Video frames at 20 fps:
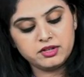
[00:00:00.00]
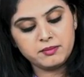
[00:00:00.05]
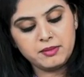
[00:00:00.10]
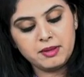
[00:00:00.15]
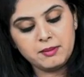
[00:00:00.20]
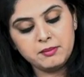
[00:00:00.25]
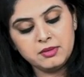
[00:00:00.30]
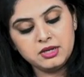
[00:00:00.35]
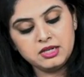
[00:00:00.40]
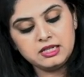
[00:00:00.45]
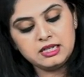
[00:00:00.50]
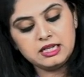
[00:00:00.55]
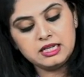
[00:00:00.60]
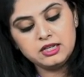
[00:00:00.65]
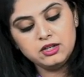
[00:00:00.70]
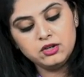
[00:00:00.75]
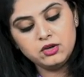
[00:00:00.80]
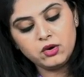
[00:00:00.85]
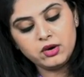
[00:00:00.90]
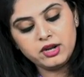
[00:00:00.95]
Remember,
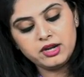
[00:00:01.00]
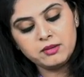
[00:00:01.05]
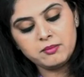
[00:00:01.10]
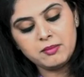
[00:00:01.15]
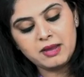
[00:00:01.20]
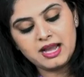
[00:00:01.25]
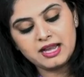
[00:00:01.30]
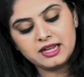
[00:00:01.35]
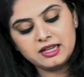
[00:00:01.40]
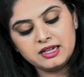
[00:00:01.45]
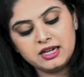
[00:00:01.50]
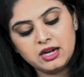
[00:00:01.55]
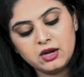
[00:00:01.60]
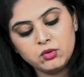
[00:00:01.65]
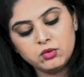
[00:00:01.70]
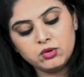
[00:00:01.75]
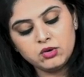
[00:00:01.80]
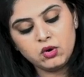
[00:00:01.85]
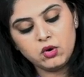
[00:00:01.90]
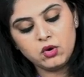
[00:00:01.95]
tigroid
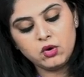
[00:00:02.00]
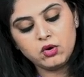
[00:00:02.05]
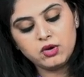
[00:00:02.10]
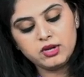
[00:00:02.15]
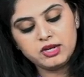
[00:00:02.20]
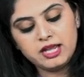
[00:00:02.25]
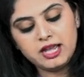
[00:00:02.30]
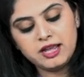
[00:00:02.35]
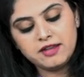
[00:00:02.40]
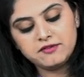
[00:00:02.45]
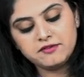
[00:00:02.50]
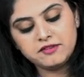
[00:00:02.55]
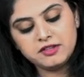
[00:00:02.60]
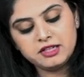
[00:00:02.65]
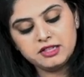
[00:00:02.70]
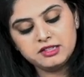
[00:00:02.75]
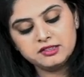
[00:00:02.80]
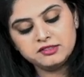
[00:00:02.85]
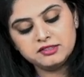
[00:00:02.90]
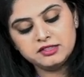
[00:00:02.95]
background on
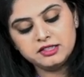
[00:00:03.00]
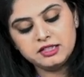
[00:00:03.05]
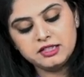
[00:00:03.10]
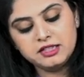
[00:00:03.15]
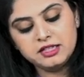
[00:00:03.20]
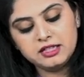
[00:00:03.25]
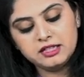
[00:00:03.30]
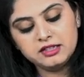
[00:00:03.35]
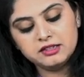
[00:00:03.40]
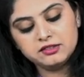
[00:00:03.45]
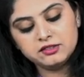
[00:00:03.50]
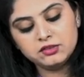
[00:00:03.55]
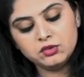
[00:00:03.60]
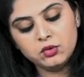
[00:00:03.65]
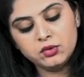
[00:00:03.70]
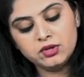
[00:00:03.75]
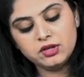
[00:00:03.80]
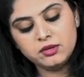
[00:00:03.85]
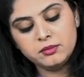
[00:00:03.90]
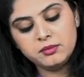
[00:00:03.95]
FNSC is
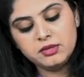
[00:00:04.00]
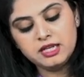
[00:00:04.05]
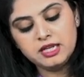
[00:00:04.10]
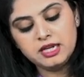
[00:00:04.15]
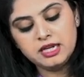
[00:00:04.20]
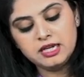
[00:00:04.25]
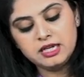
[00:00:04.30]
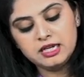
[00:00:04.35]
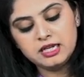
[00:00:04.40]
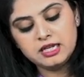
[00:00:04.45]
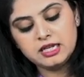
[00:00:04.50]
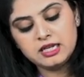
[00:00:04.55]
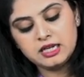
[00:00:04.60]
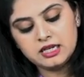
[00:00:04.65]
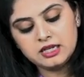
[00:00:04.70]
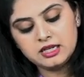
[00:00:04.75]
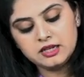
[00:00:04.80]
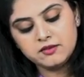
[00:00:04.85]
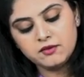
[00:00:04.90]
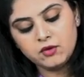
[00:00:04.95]
gonna be
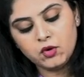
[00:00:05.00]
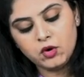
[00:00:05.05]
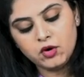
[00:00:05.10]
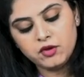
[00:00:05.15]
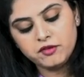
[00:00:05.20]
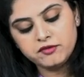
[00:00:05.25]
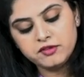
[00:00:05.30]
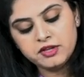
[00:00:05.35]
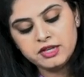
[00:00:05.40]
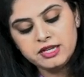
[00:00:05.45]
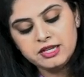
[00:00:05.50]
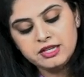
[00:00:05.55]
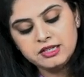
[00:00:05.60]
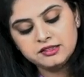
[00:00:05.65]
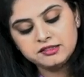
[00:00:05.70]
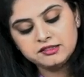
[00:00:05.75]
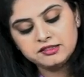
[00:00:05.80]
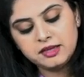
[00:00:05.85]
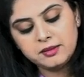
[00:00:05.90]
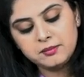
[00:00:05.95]
indicative of
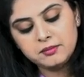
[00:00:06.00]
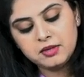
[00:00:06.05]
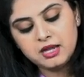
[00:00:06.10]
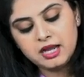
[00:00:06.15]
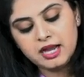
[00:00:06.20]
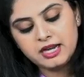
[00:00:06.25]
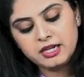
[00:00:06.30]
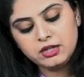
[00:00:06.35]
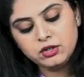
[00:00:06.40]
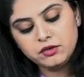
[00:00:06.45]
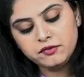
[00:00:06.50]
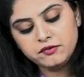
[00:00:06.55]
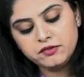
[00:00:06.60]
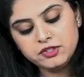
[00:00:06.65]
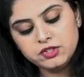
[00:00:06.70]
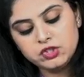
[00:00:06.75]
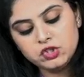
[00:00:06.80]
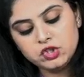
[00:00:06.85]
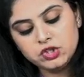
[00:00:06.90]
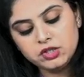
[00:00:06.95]
some kind of
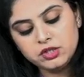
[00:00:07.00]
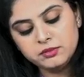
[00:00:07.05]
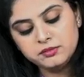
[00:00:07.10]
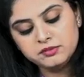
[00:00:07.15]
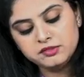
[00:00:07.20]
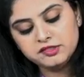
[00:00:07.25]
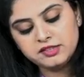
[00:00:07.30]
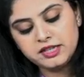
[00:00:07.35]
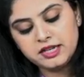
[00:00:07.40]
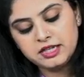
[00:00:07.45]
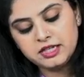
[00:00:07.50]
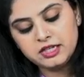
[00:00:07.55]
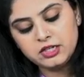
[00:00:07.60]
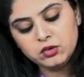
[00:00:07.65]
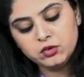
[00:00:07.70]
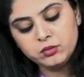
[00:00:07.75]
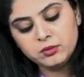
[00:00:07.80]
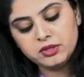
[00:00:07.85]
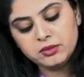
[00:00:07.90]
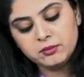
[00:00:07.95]
a germ cell
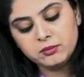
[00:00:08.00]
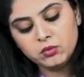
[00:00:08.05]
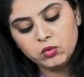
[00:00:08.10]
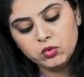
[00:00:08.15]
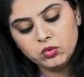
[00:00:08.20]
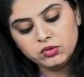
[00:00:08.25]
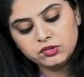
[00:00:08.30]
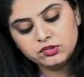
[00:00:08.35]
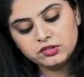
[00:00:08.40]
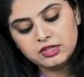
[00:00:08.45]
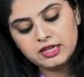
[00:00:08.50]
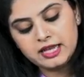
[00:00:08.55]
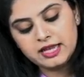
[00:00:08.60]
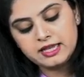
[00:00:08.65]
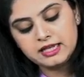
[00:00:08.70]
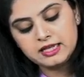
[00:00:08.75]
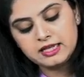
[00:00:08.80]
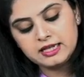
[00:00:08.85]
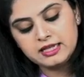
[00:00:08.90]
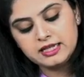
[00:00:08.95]
tumor. Most
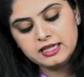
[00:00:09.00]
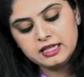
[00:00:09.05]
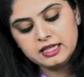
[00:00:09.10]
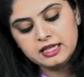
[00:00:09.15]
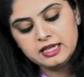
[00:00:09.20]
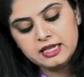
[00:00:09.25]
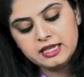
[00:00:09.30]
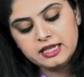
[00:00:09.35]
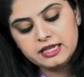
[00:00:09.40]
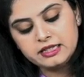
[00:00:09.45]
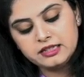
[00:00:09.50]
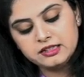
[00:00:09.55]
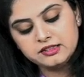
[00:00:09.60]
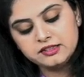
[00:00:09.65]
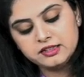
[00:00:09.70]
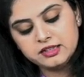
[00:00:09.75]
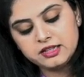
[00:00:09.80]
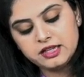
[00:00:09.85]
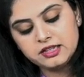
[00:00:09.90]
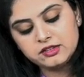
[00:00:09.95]
likely, it is
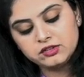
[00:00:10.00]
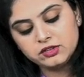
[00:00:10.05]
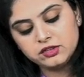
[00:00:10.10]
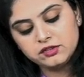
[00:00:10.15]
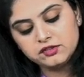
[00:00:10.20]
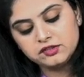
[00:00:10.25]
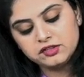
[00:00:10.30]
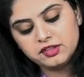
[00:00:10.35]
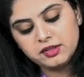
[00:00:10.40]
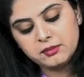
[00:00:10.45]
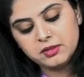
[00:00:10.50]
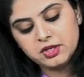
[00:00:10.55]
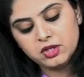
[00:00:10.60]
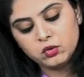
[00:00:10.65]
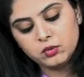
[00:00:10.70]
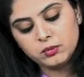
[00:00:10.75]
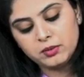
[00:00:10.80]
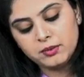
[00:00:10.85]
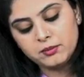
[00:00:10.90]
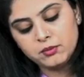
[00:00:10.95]
a case of
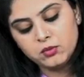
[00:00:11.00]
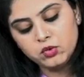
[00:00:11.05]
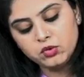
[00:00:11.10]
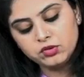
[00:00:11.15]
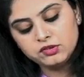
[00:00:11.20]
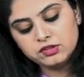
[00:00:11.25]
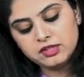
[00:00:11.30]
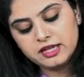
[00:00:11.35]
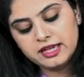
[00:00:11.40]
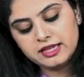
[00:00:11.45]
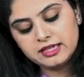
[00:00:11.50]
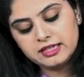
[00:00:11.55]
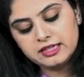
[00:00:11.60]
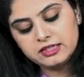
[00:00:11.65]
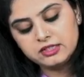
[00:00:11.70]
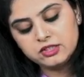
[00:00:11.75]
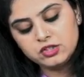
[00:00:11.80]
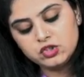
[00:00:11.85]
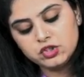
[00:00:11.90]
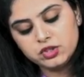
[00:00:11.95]
seminoma. Most likely,
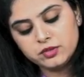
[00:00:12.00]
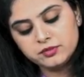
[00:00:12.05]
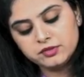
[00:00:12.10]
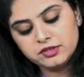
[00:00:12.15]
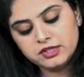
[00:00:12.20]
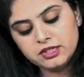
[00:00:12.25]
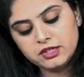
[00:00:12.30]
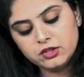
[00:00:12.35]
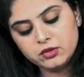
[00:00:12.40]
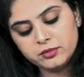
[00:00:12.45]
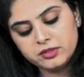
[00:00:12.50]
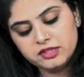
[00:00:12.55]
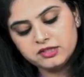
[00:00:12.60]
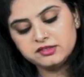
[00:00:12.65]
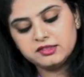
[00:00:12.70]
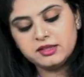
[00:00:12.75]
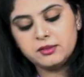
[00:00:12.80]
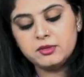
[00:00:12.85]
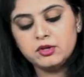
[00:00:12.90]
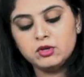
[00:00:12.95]
the germ cell tumor
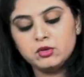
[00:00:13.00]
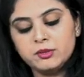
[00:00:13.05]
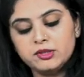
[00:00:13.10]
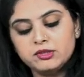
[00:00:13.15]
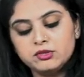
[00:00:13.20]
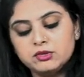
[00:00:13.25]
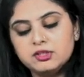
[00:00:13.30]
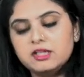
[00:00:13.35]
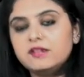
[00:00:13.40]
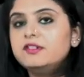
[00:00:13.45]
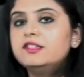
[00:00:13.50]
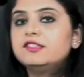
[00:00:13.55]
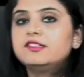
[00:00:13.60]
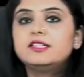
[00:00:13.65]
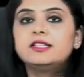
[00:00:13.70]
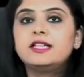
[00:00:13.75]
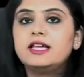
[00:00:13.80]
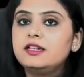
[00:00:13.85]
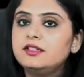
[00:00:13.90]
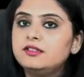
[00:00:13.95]
is seminoma. So, they will say
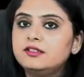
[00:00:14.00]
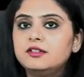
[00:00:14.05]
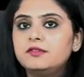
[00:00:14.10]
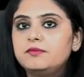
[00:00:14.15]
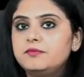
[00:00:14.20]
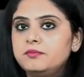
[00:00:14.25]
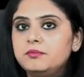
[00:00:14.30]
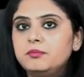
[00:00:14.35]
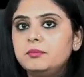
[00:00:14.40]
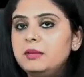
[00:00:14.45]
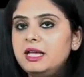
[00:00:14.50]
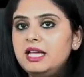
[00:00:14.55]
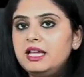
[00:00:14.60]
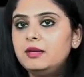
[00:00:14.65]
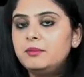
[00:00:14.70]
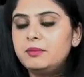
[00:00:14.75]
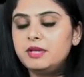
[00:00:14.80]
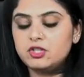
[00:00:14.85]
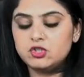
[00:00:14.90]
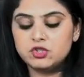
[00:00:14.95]
there is a
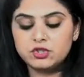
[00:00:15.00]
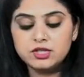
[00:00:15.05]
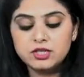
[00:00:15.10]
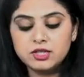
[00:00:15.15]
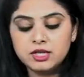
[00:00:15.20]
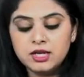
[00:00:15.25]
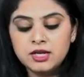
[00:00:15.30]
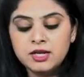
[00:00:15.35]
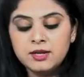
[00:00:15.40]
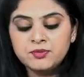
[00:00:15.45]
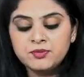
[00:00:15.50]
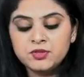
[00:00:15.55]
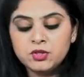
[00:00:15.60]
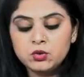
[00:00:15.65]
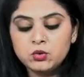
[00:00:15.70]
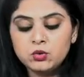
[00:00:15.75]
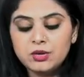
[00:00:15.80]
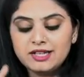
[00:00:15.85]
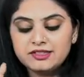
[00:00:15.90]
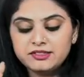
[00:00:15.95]
male patient
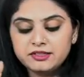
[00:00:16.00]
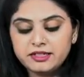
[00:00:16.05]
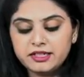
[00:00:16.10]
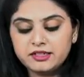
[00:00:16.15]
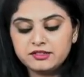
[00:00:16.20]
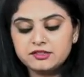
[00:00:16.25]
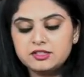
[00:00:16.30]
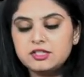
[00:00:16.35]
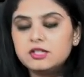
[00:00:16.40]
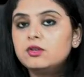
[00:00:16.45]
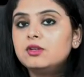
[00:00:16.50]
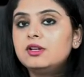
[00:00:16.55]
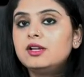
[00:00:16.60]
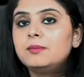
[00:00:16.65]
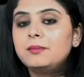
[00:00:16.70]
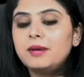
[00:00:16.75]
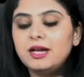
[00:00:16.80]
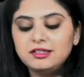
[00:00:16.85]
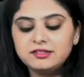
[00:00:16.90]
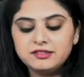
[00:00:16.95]
who has a
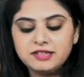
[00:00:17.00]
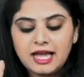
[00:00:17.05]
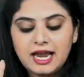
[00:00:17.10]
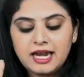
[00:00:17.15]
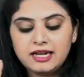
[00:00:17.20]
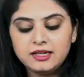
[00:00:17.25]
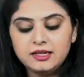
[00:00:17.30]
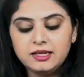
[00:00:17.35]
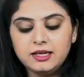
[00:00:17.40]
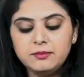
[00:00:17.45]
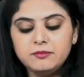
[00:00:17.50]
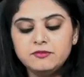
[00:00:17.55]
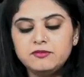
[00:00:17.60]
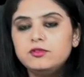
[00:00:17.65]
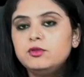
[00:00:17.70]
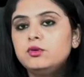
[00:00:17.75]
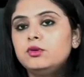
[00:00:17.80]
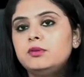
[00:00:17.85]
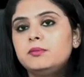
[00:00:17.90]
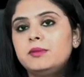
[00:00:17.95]
testicular mass and a lymph
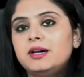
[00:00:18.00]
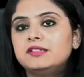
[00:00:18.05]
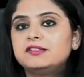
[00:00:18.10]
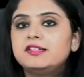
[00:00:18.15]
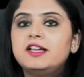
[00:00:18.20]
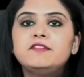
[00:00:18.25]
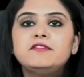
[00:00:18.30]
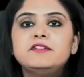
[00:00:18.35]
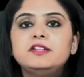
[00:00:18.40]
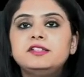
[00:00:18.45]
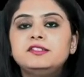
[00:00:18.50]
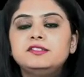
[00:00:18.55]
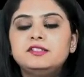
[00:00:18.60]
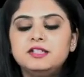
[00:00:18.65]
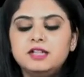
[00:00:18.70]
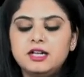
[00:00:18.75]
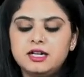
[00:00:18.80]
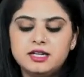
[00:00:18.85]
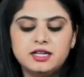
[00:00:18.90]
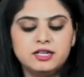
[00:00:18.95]
node mass.
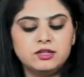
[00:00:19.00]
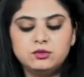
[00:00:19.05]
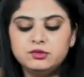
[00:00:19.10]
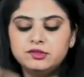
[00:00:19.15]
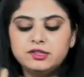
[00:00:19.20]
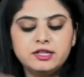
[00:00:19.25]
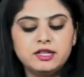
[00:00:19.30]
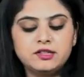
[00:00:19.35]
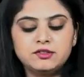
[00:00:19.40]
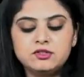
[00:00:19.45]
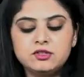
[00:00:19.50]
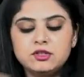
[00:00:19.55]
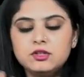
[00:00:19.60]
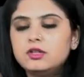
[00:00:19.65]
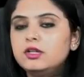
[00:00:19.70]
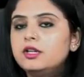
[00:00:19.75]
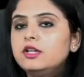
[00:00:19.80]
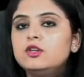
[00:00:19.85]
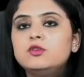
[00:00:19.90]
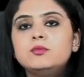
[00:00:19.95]
FNSC karna hai. You say
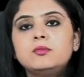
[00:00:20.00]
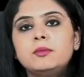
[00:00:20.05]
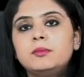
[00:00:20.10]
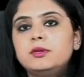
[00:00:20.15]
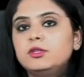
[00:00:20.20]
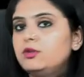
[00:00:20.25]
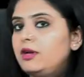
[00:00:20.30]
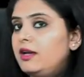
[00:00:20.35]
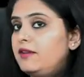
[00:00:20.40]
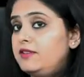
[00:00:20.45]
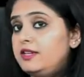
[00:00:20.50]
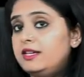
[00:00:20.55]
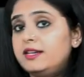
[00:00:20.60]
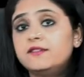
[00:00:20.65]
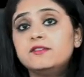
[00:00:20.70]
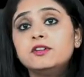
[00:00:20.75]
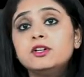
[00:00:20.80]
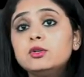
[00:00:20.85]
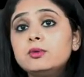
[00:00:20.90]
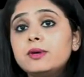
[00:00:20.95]
testicular tumor mein to I will
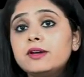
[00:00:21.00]
never do